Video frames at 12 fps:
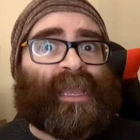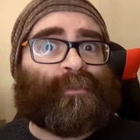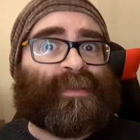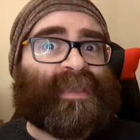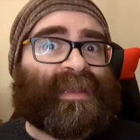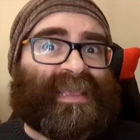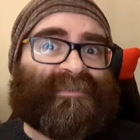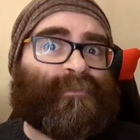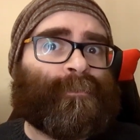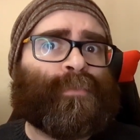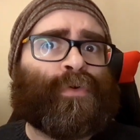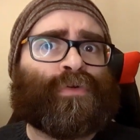and we get
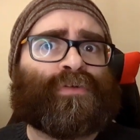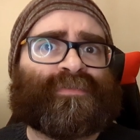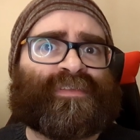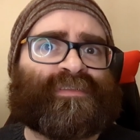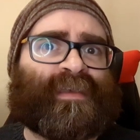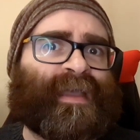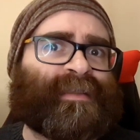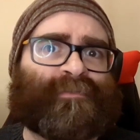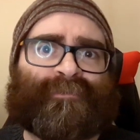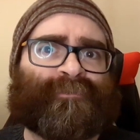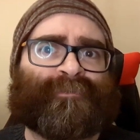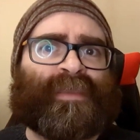even more of this kind
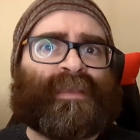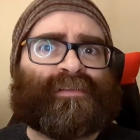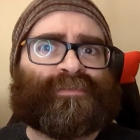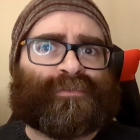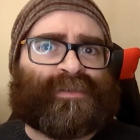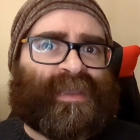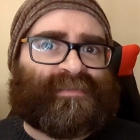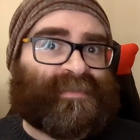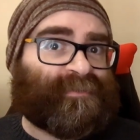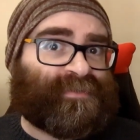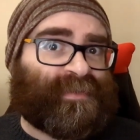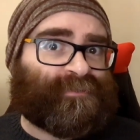of fearless
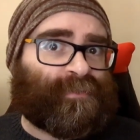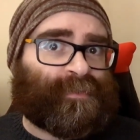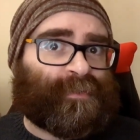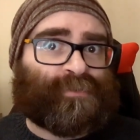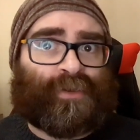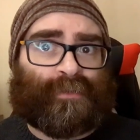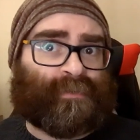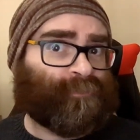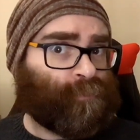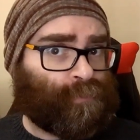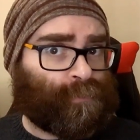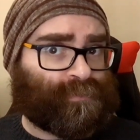creativity from them going
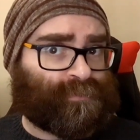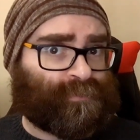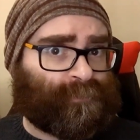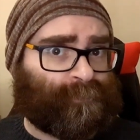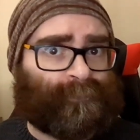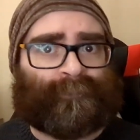forwards.